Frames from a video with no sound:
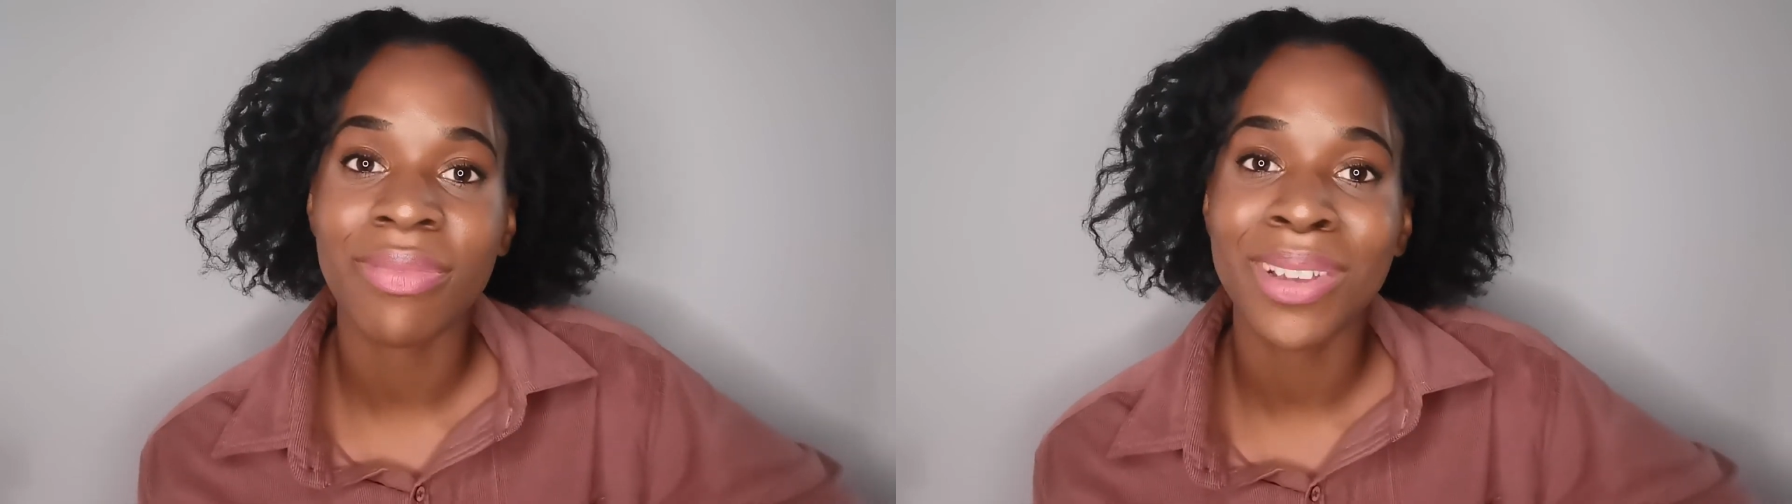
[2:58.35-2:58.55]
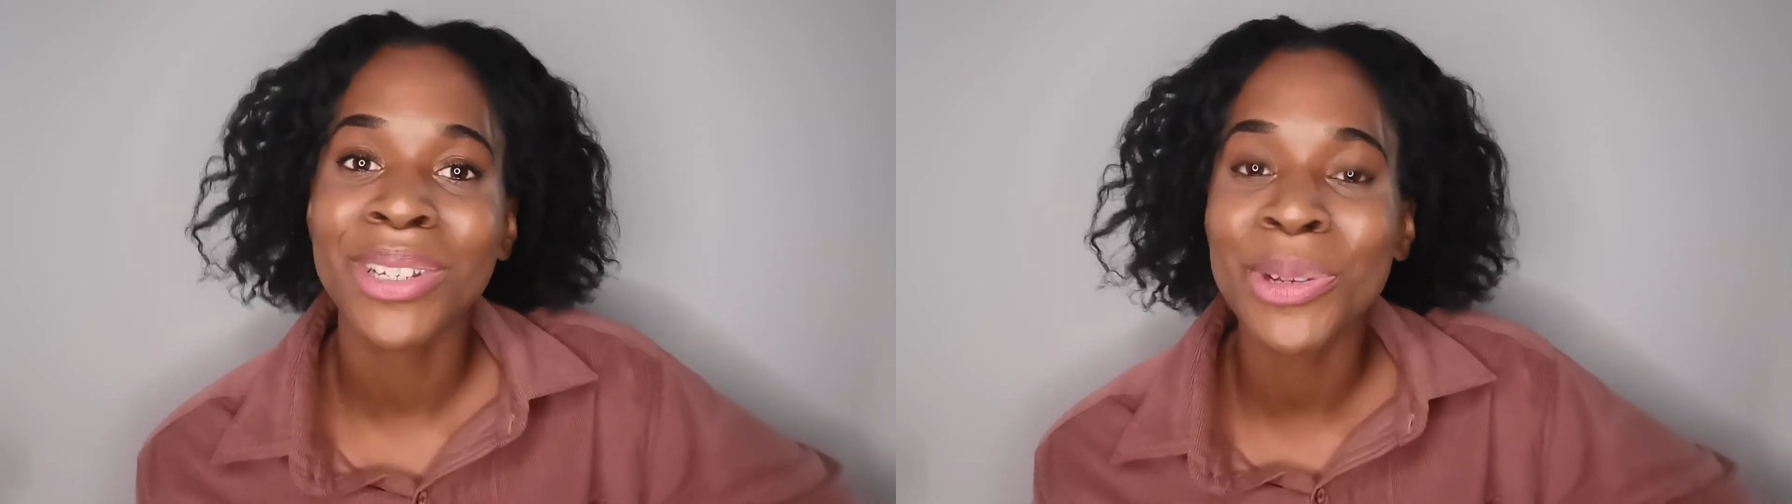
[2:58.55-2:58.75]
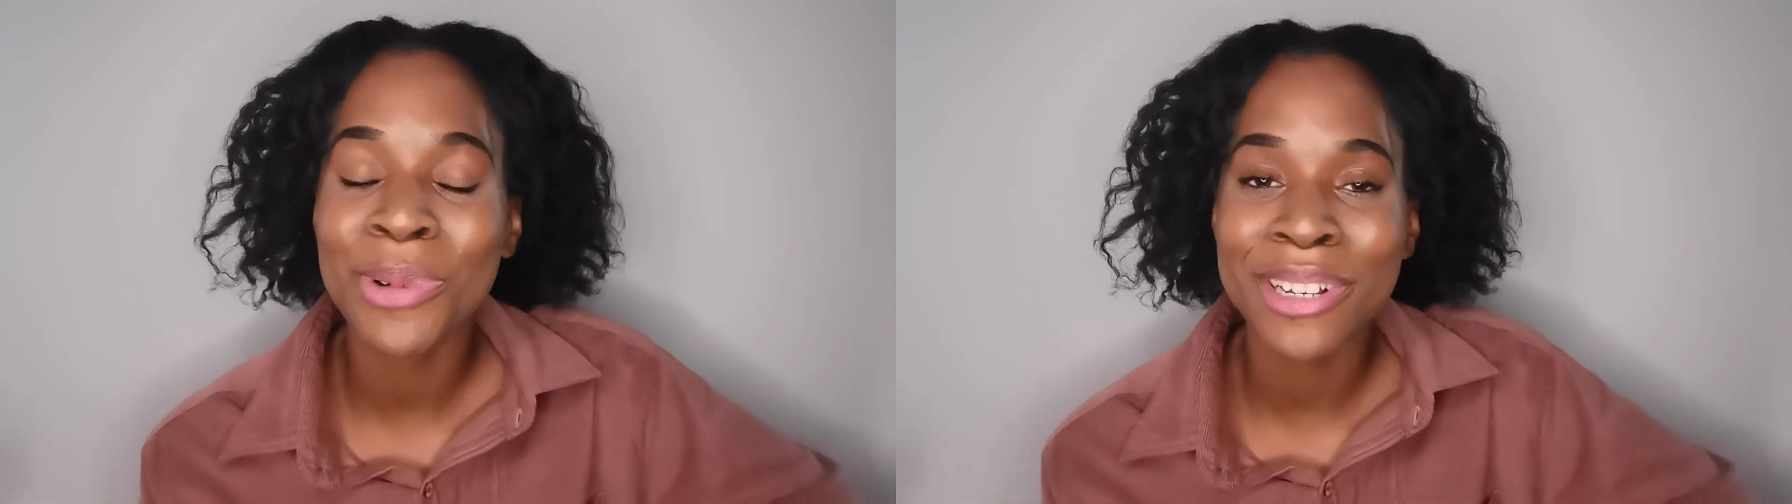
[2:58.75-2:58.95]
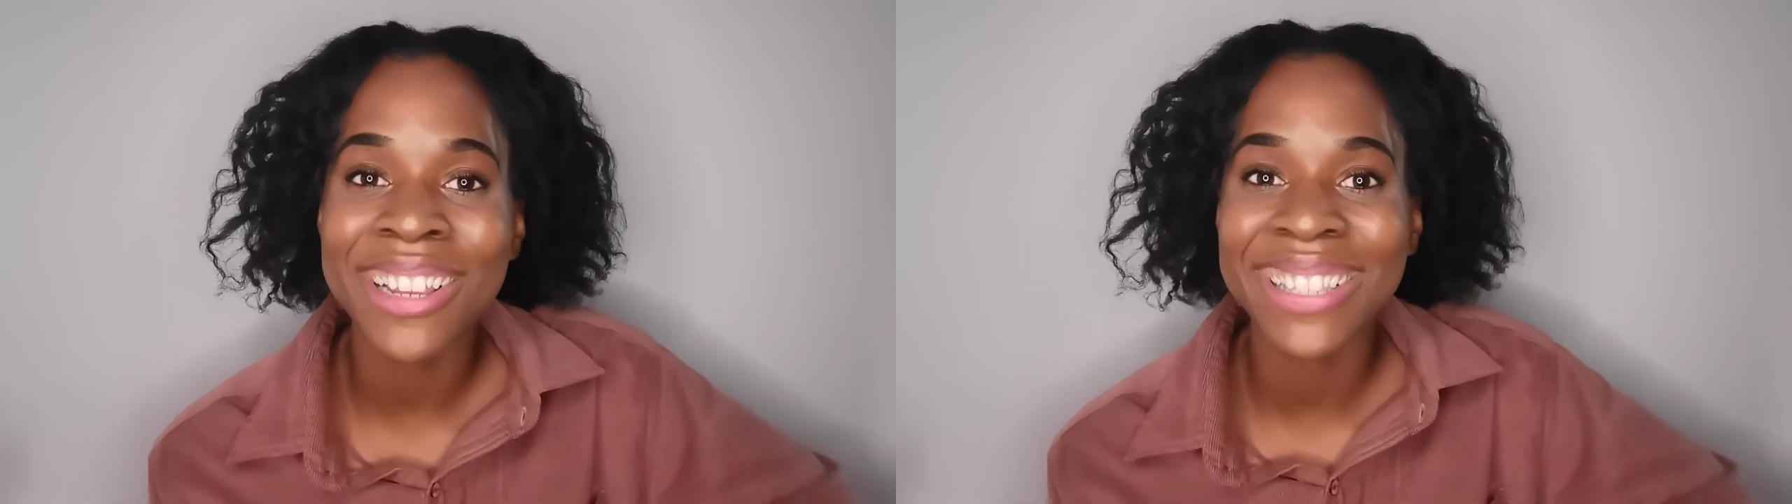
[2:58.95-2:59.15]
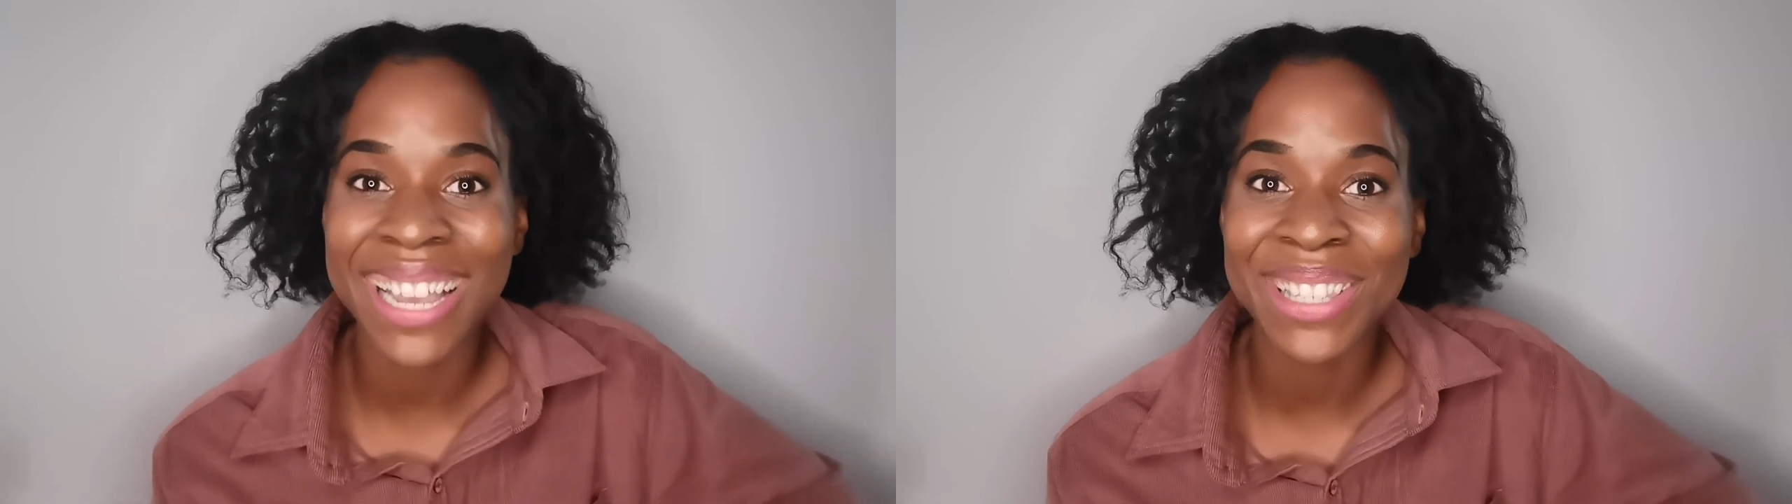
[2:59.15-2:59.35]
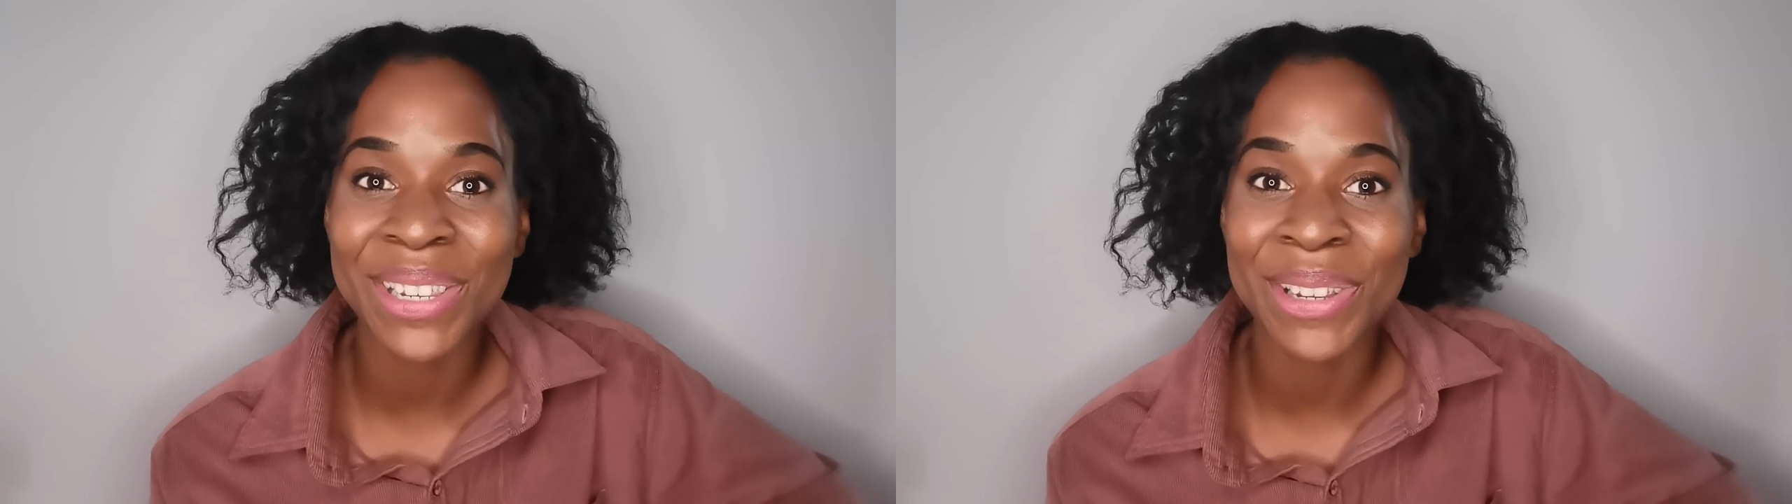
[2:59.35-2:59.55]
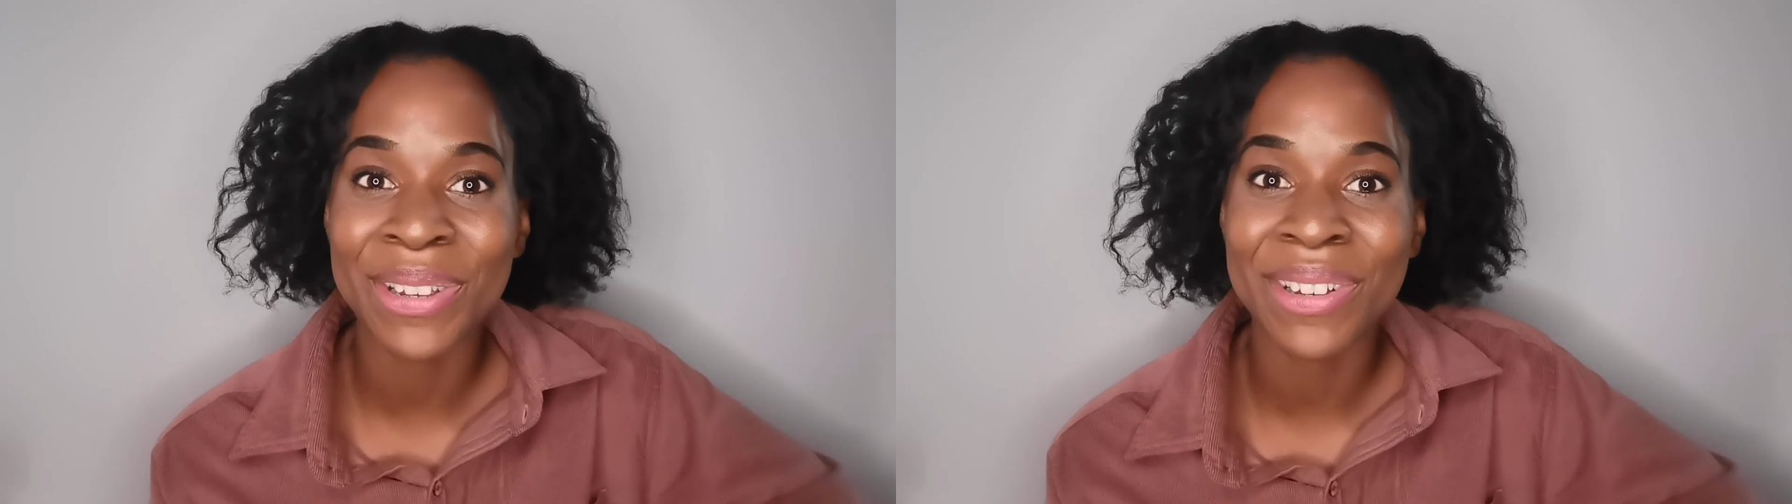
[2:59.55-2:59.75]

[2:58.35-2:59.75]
Do you want a tattoo?